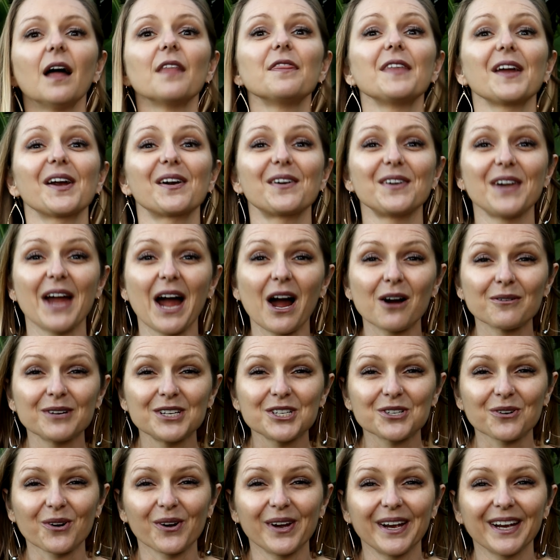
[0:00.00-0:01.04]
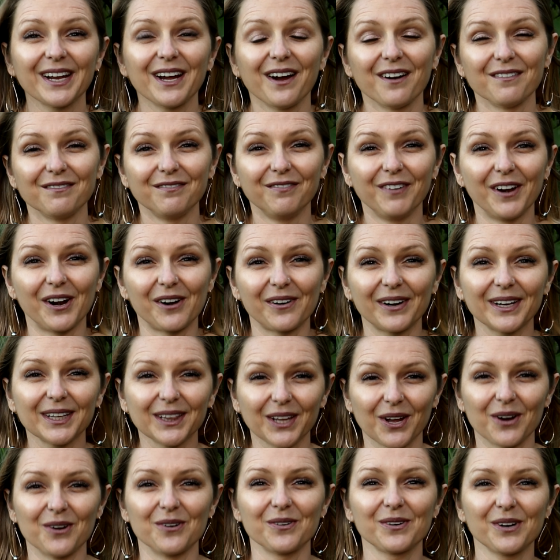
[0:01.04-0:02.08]
They are now enjoying a very
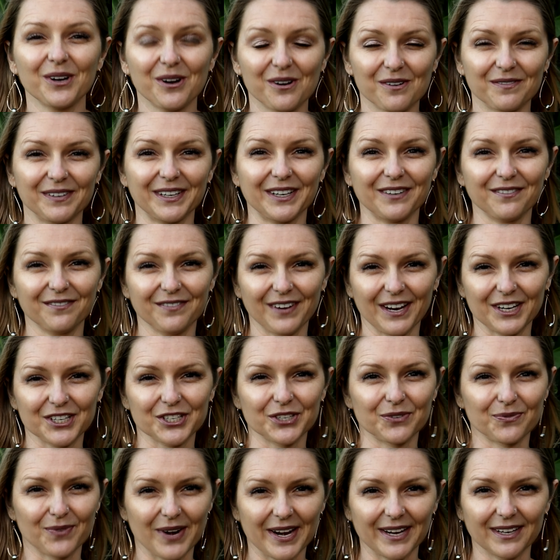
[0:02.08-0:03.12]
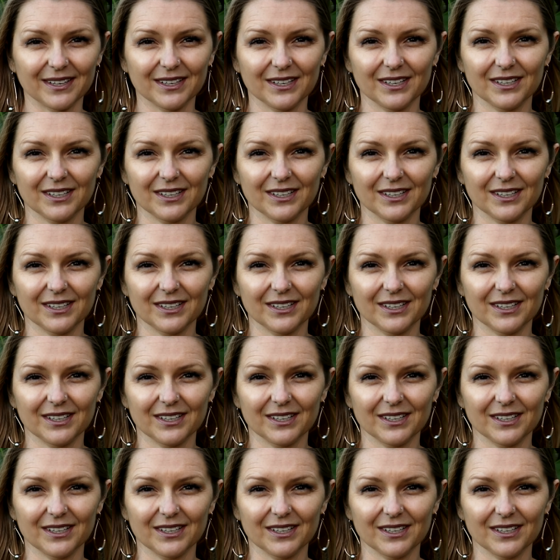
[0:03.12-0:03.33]
low COVID infection rate.